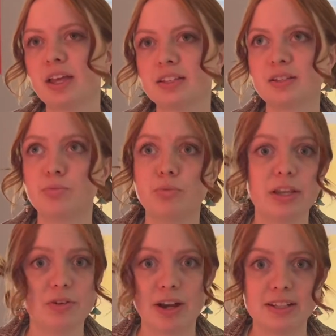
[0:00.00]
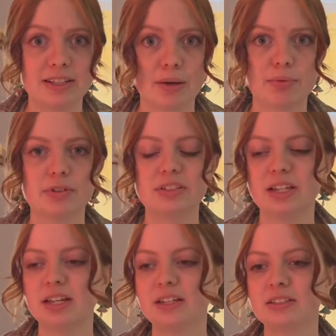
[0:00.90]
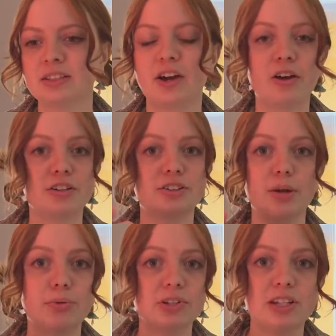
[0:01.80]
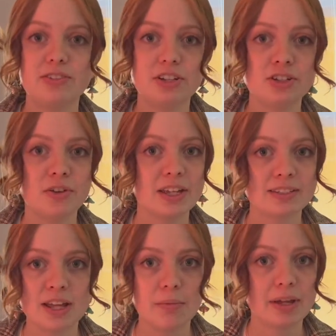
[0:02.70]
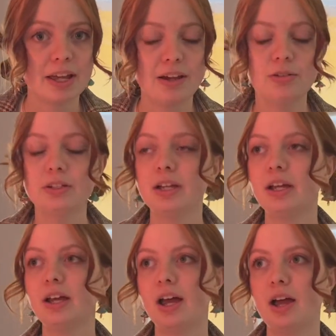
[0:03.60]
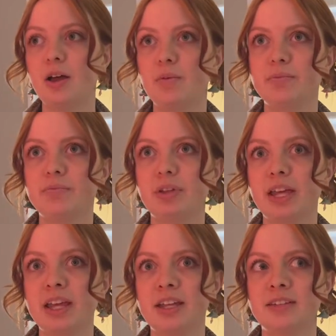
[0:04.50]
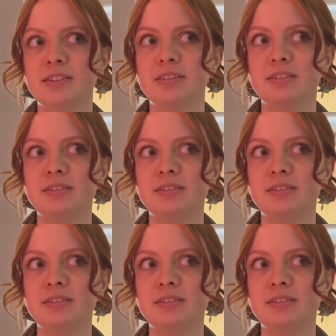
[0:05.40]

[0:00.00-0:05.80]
Some really great examples is the Heartstopper TV show that's coming out in,